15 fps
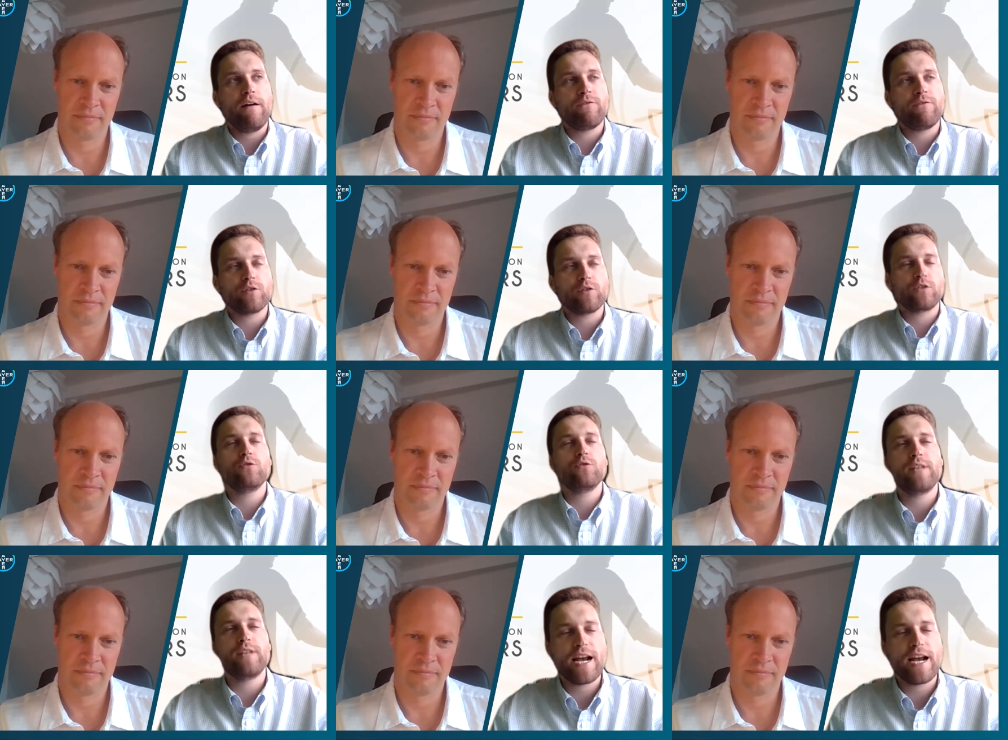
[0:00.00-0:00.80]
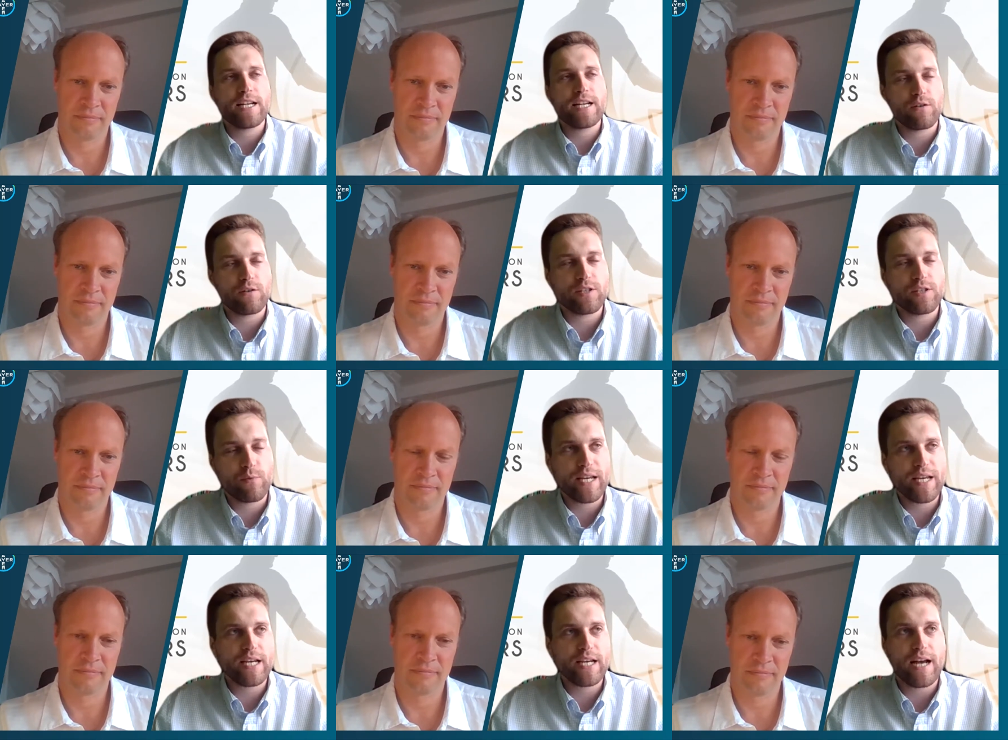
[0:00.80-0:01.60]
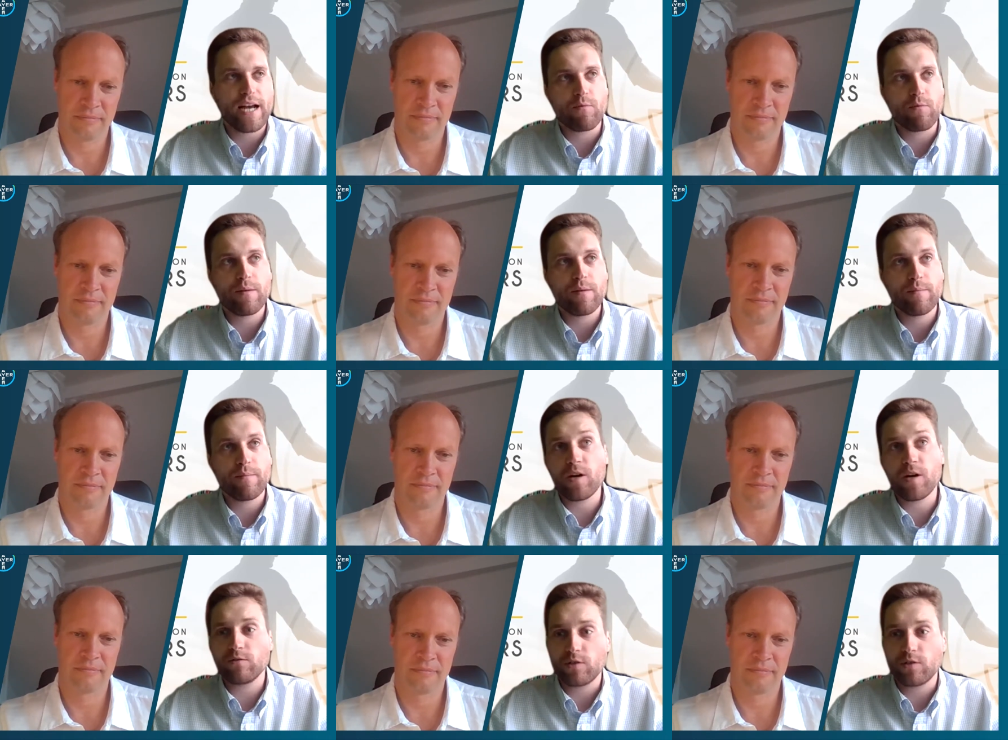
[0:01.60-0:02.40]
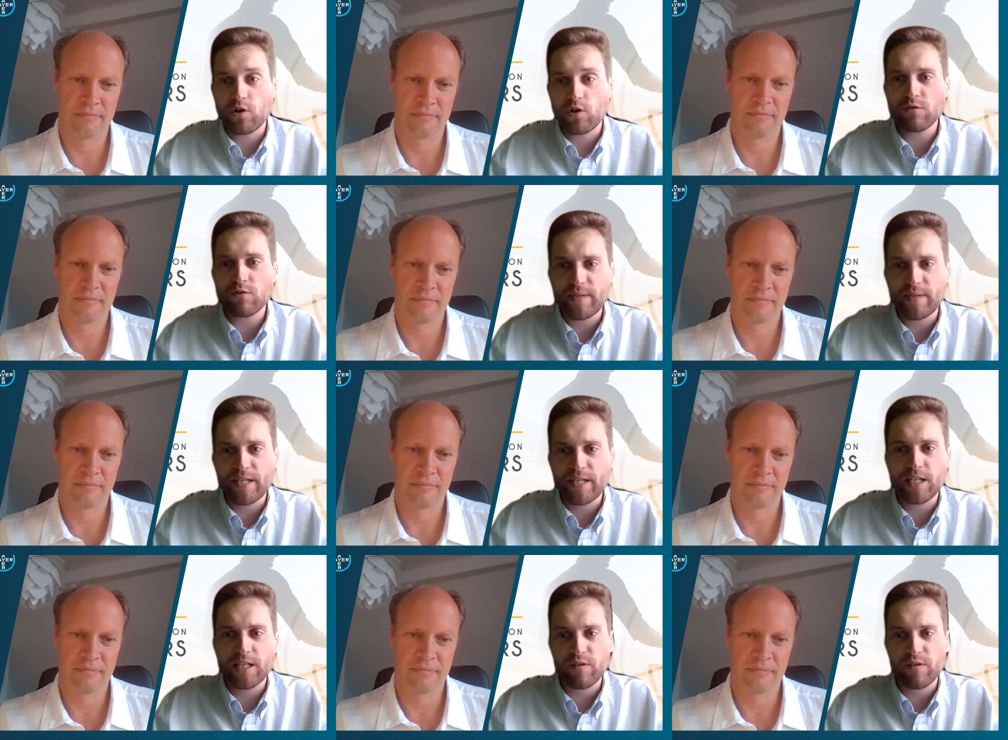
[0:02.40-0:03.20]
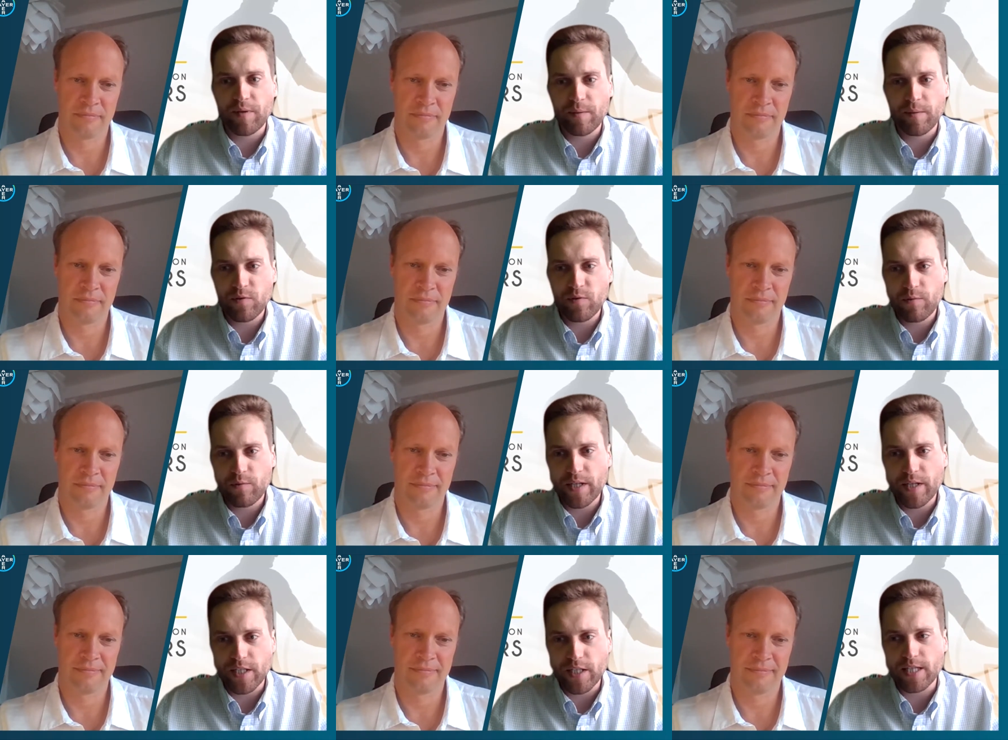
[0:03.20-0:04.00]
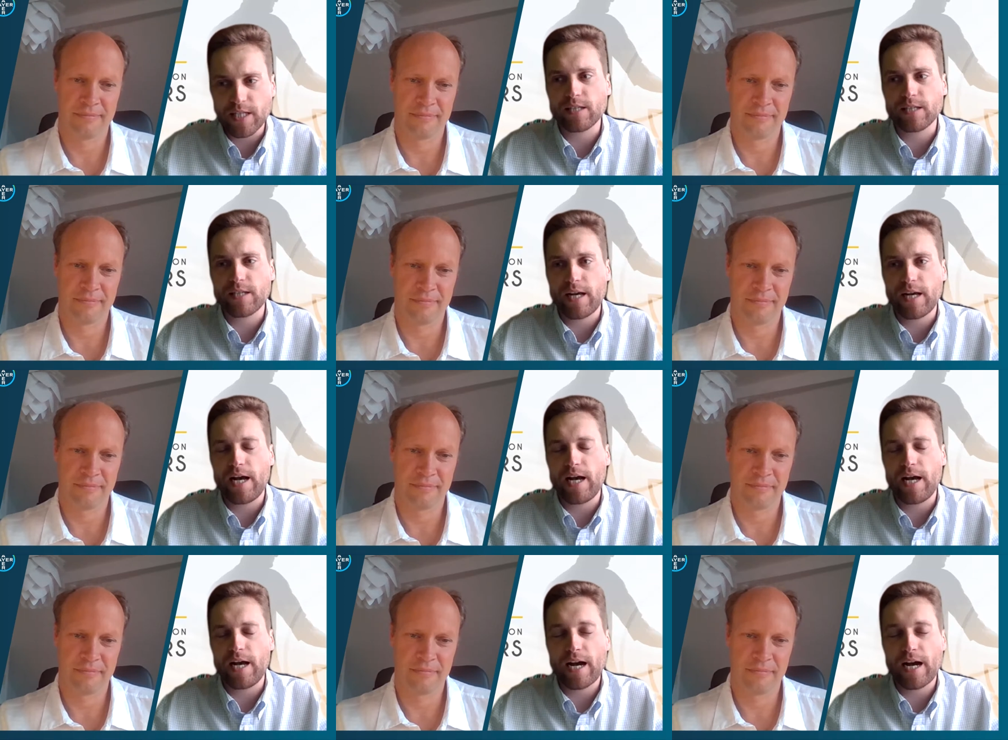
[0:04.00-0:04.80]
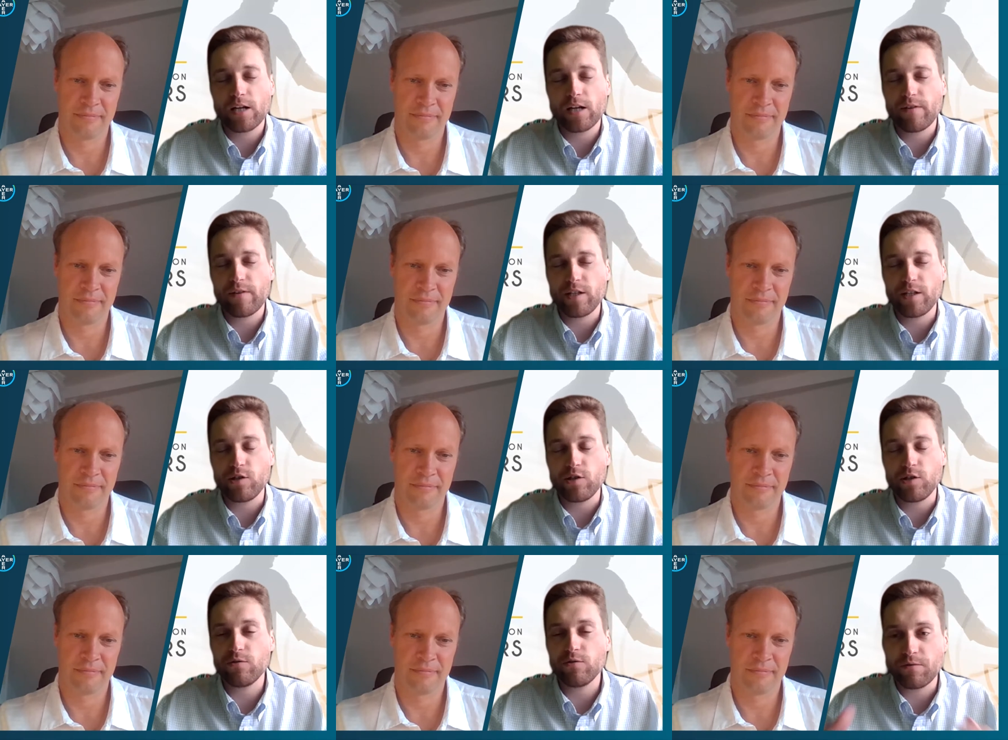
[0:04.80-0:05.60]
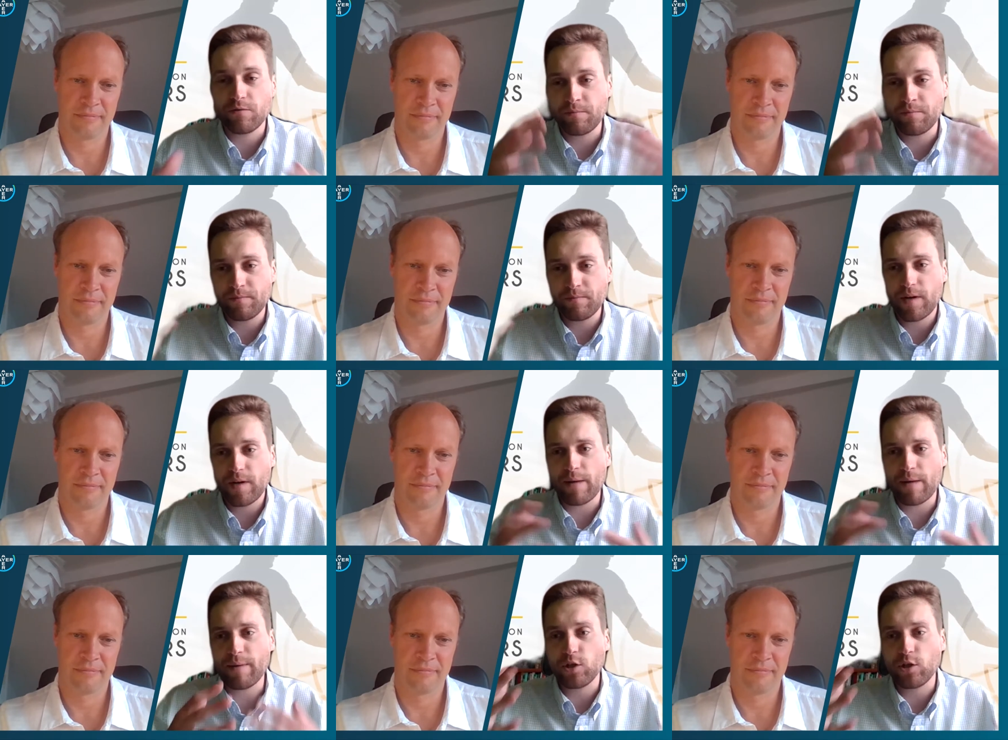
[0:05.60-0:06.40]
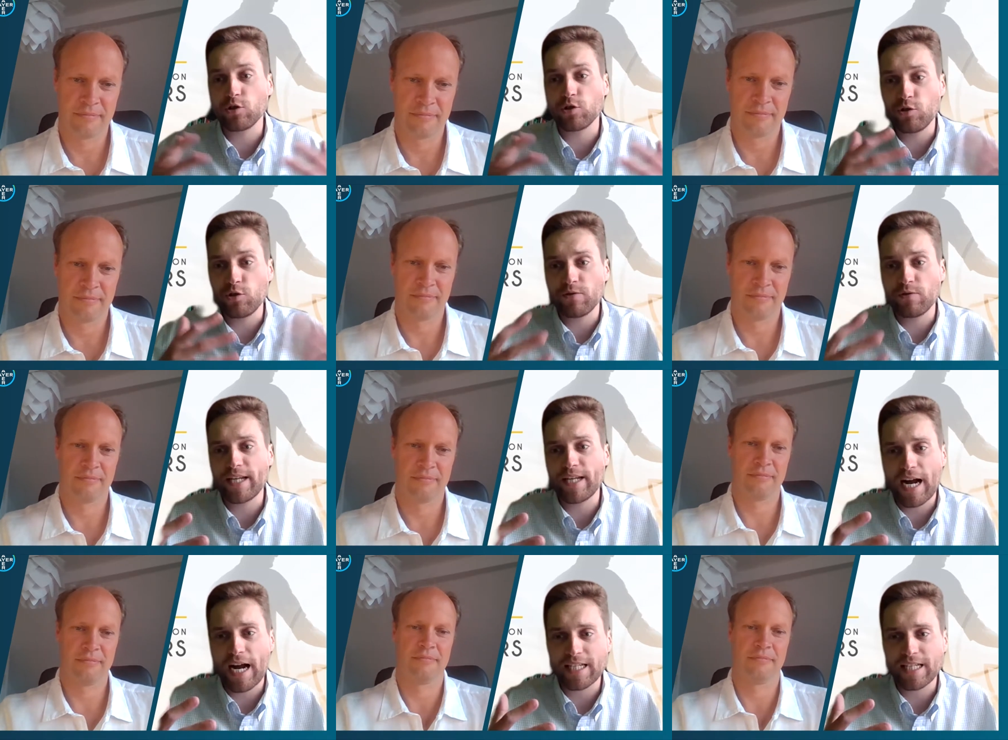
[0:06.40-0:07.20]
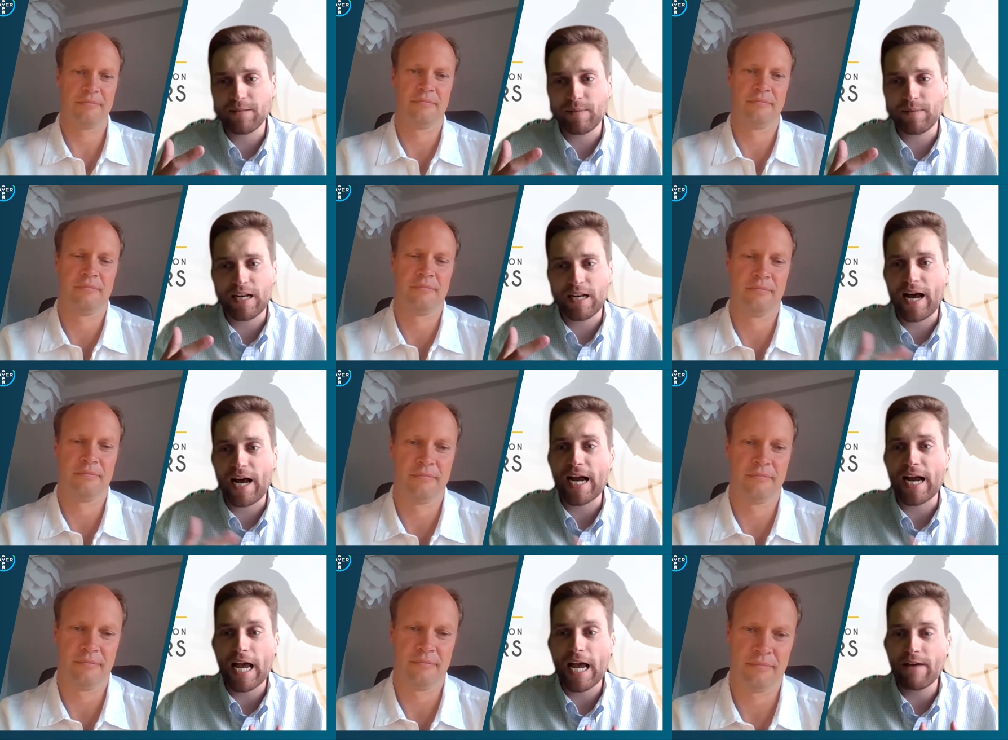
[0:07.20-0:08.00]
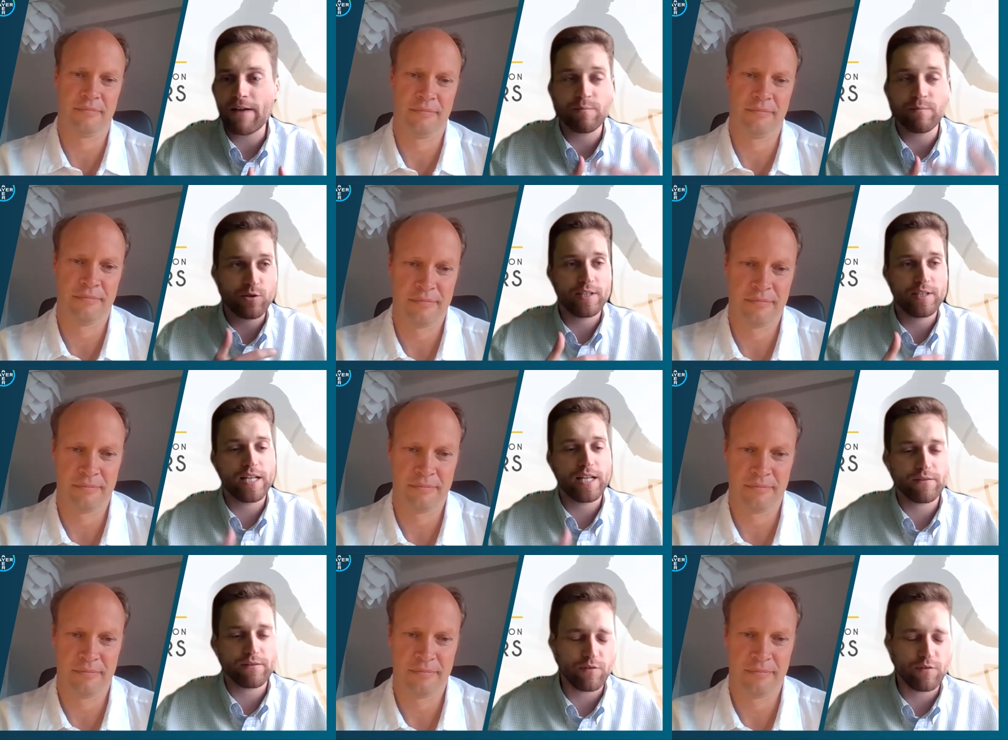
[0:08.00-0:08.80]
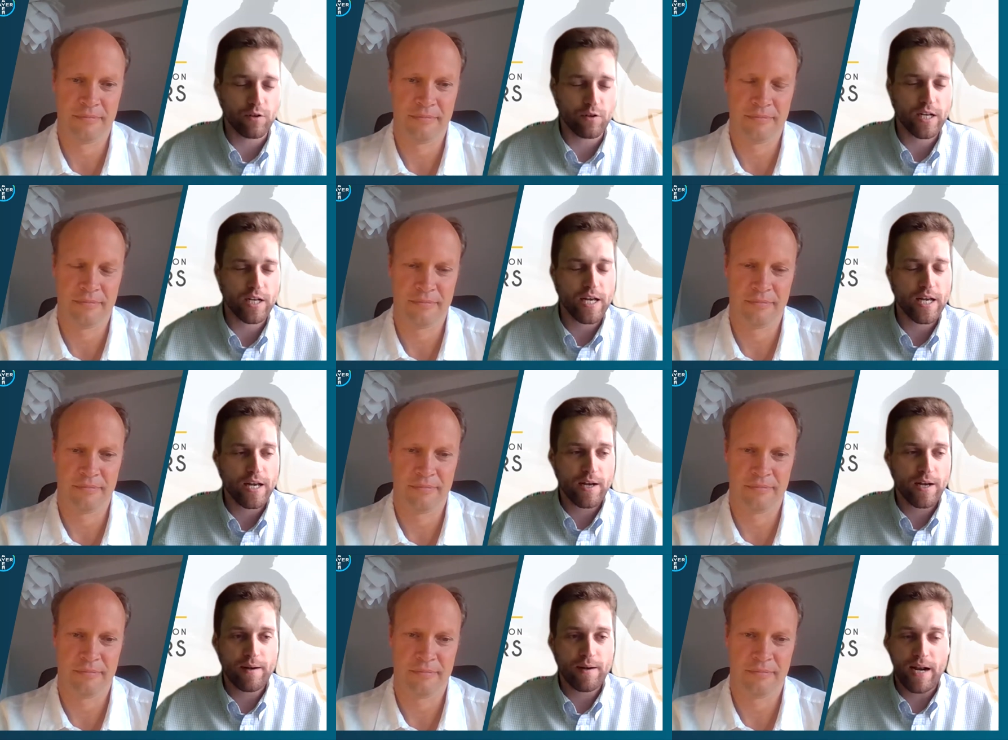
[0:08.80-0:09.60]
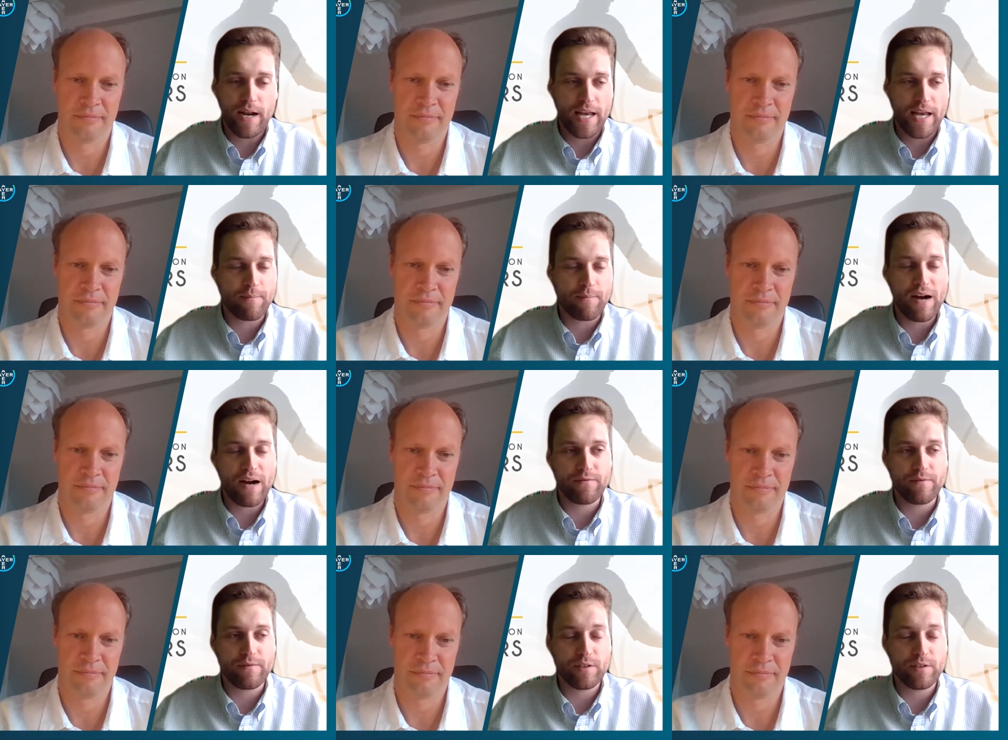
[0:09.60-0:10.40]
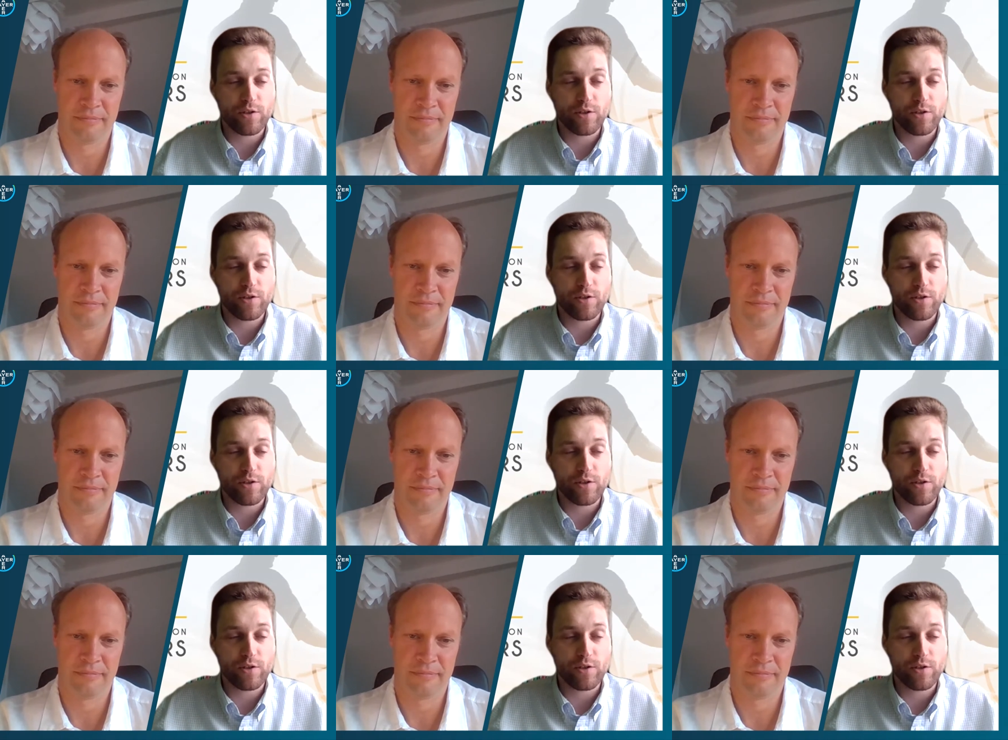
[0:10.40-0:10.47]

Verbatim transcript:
Speaker 1: For the 2 days of this week, I will be on the road meeting with people, which is kind of a new, I mean, not new reality, but like I haven't been doing that for like a